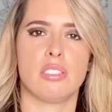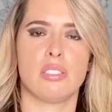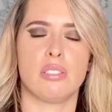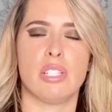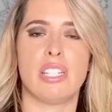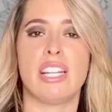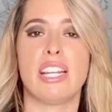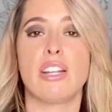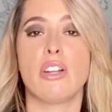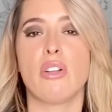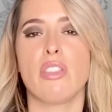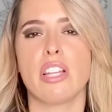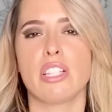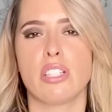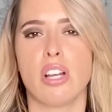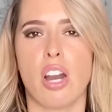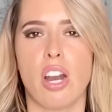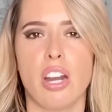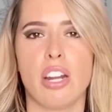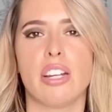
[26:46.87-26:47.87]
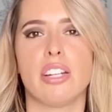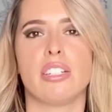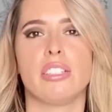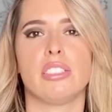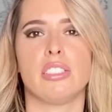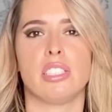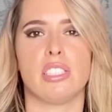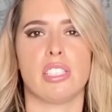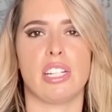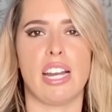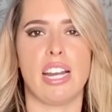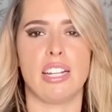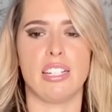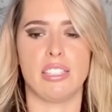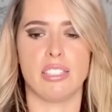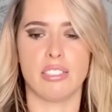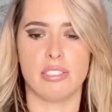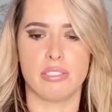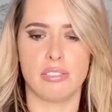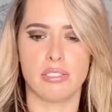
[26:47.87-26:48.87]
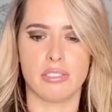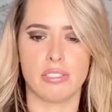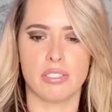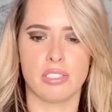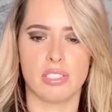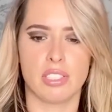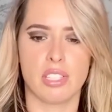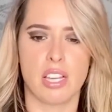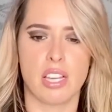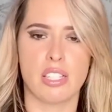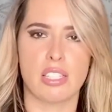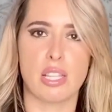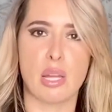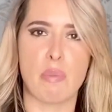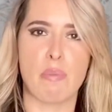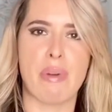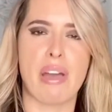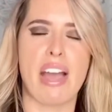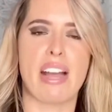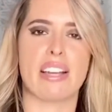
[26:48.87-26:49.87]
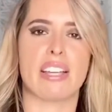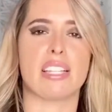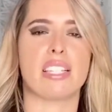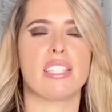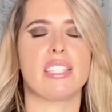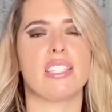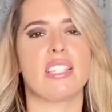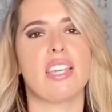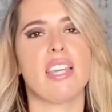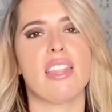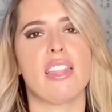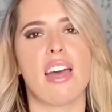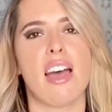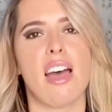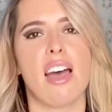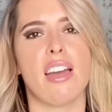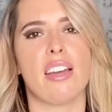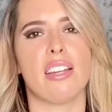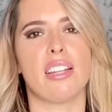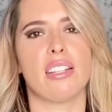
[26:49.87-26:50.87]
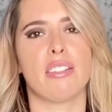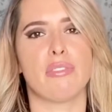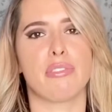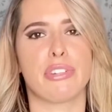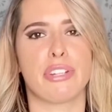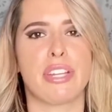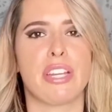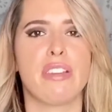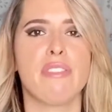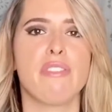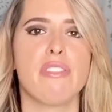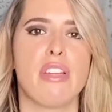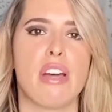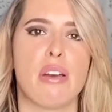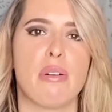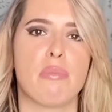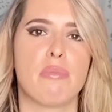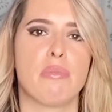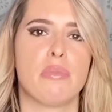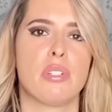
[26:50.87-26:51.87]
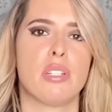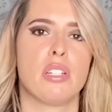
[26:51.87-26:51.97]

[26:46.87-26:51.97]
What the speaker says: And I know that's hard to kind of step back and see that and forgive them,